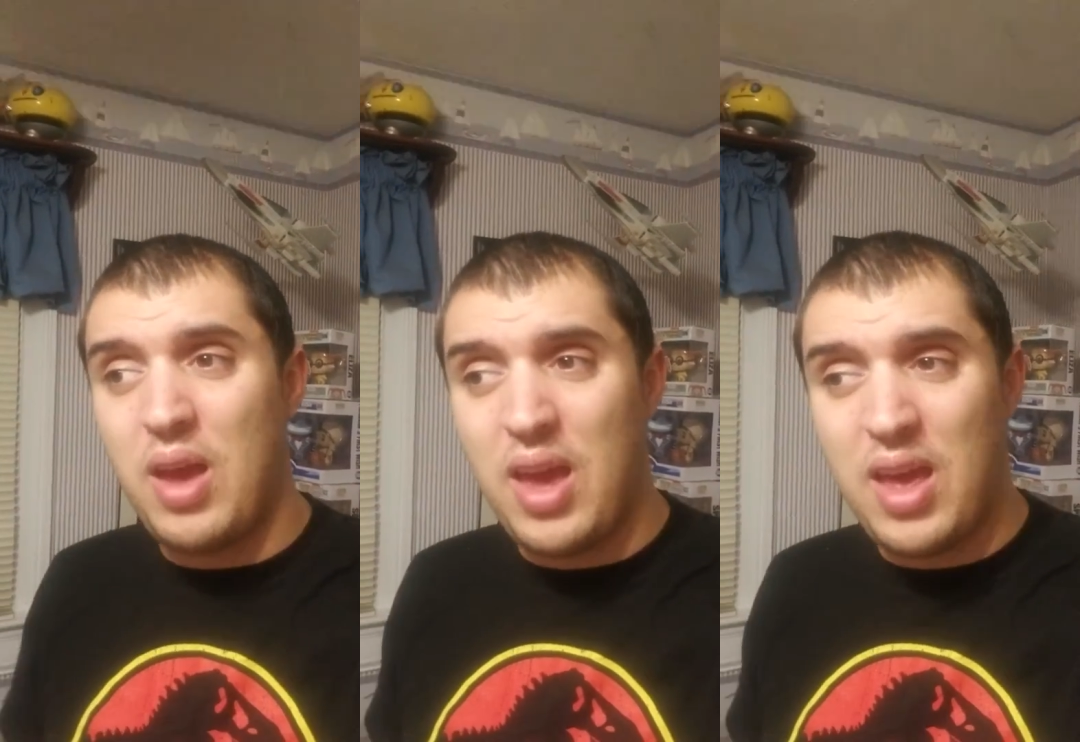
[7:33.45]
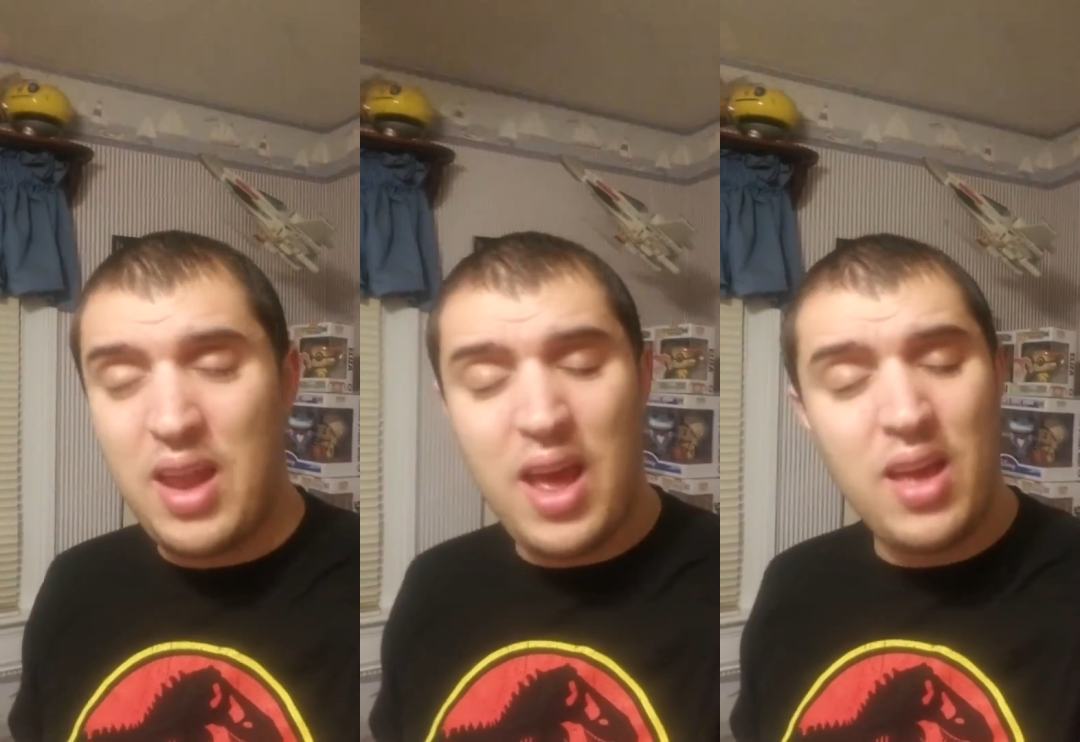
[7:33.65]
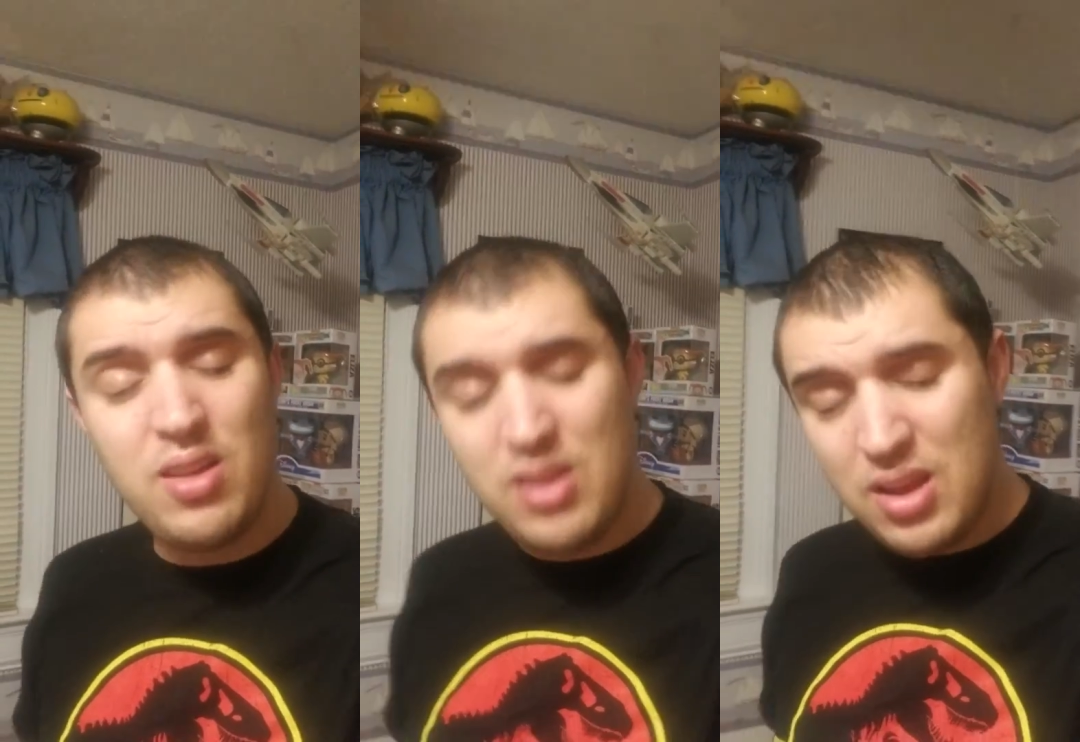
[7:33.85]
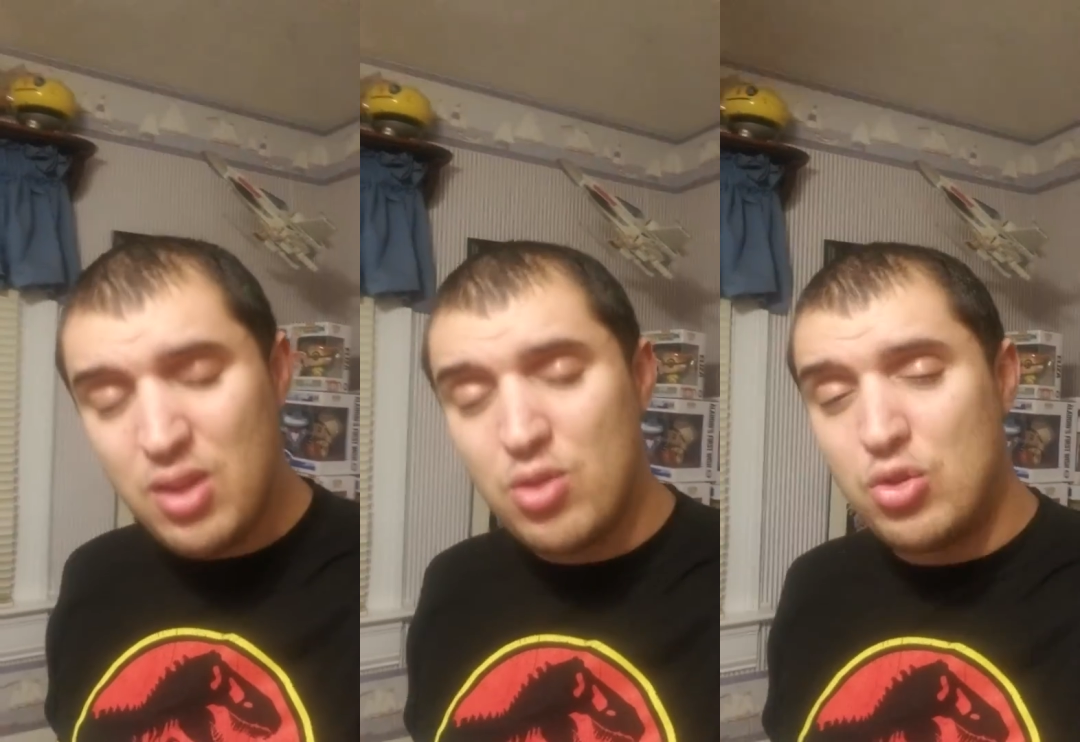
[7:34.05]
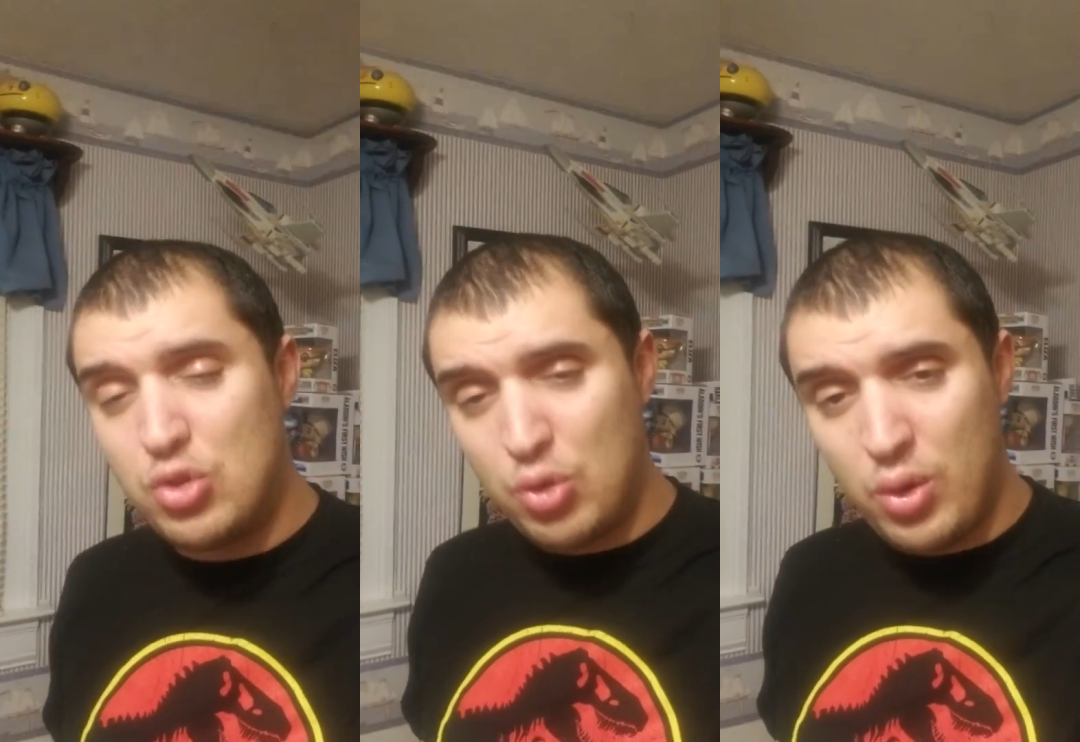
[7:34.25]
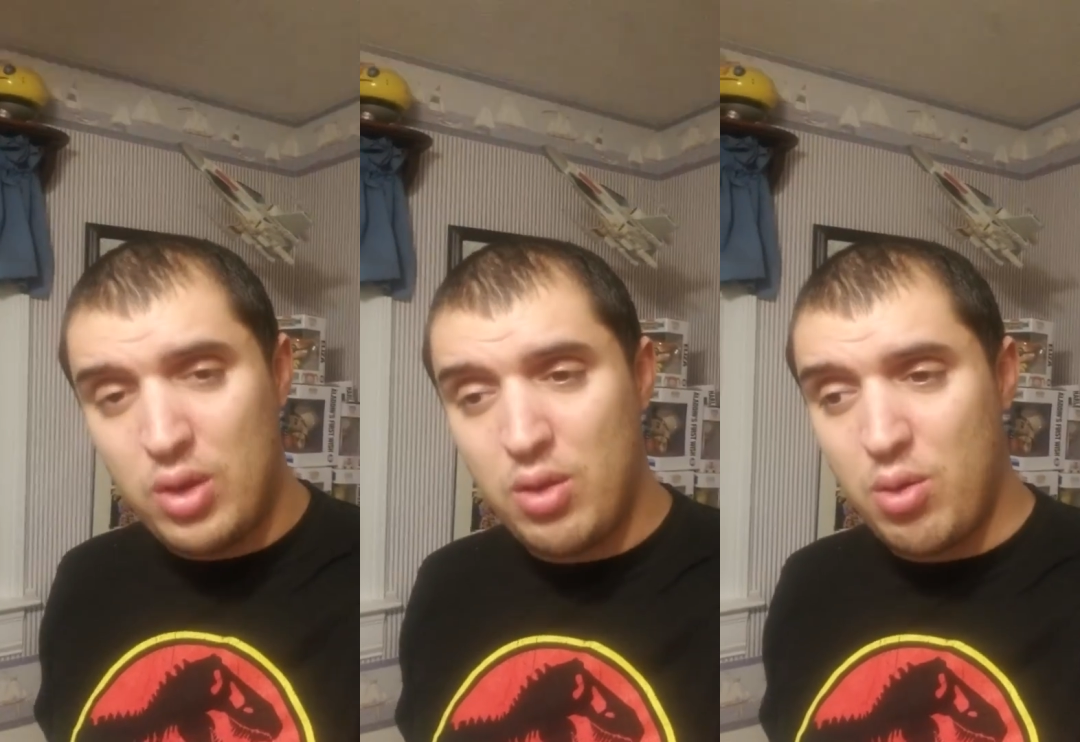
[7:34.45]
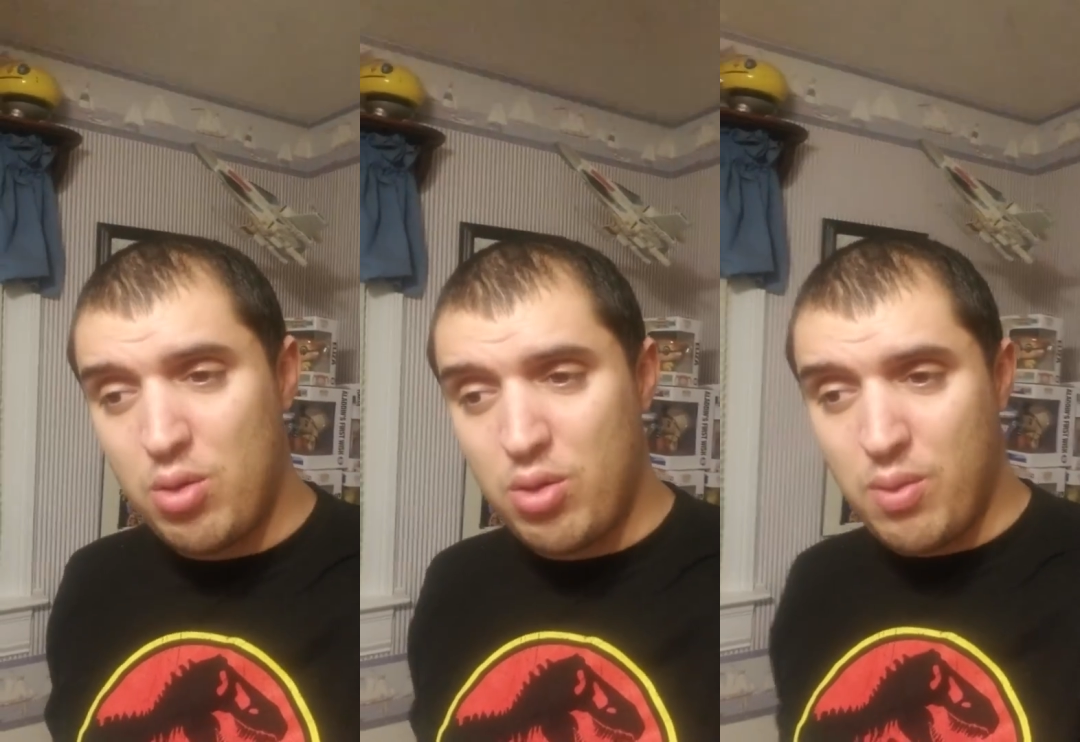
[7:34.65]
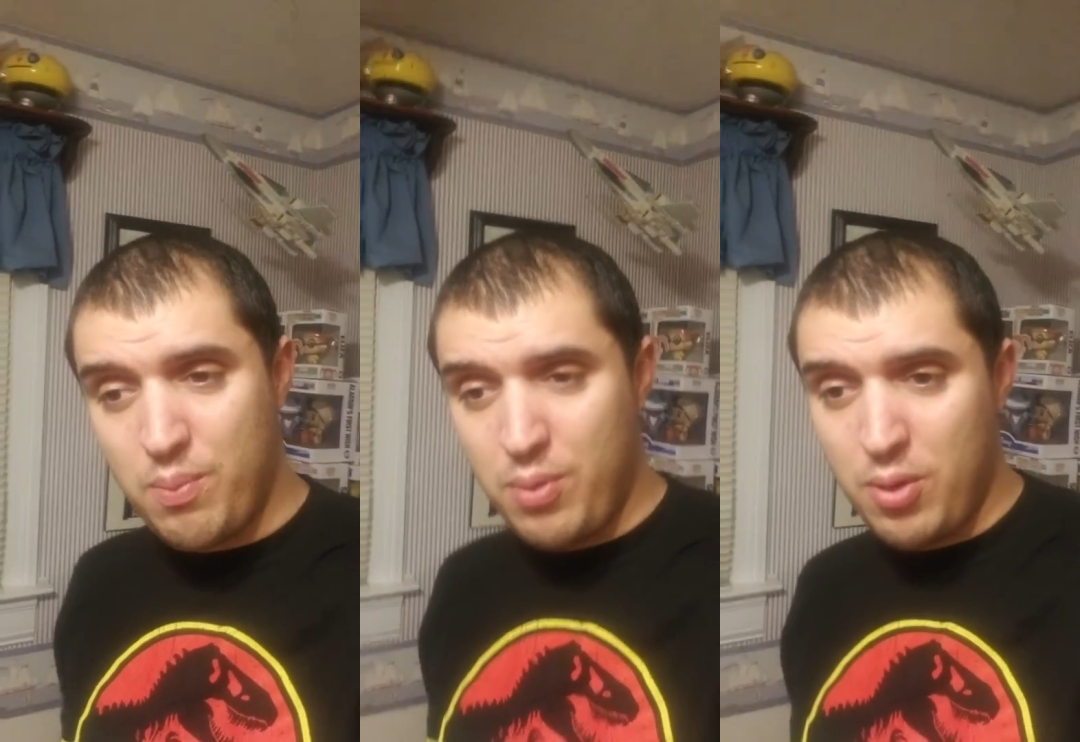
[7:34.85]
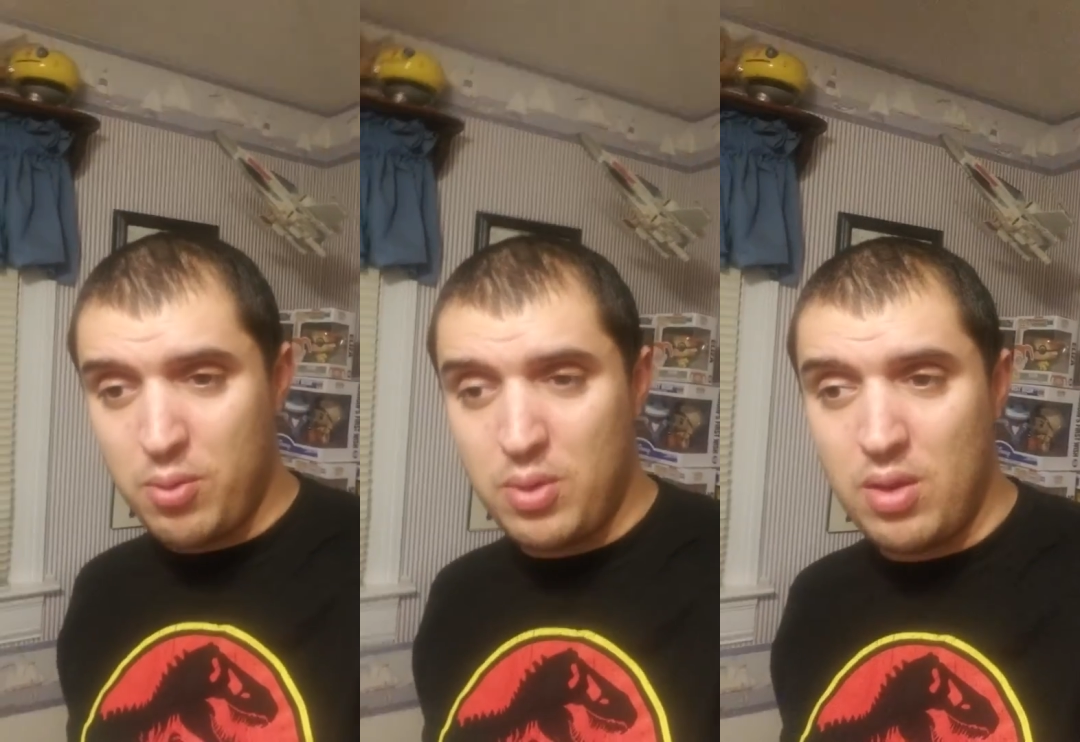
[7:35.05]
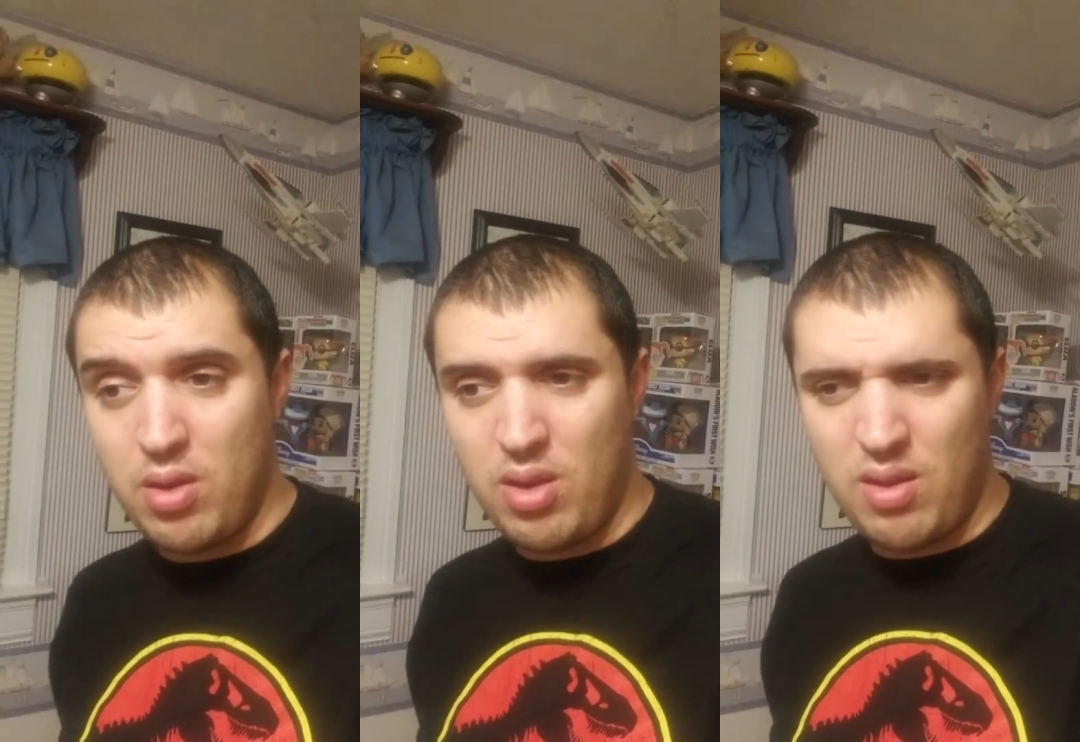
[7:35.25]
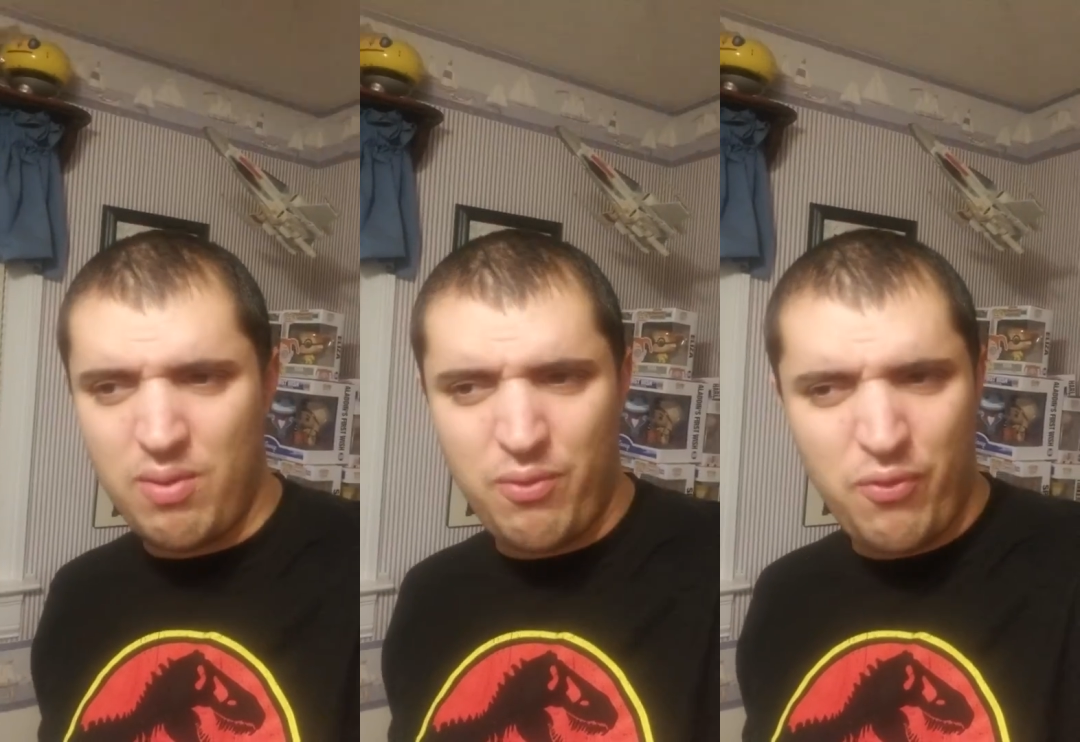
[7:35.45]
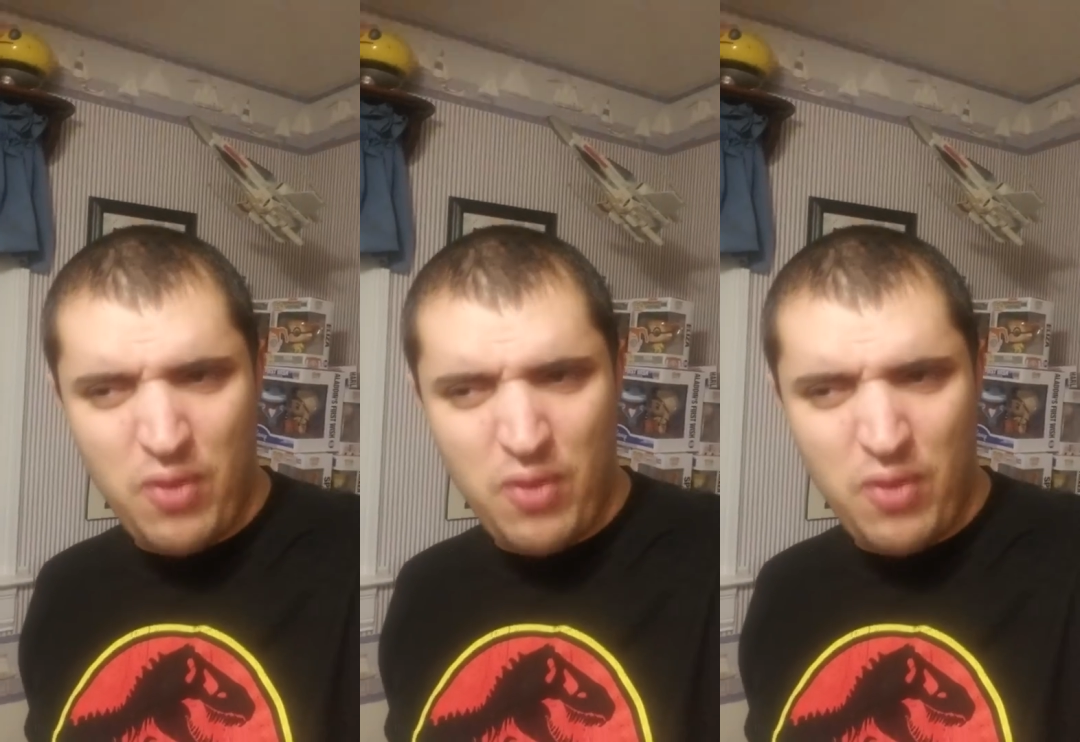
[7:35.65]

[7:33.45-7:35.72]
and I did enjoy those components and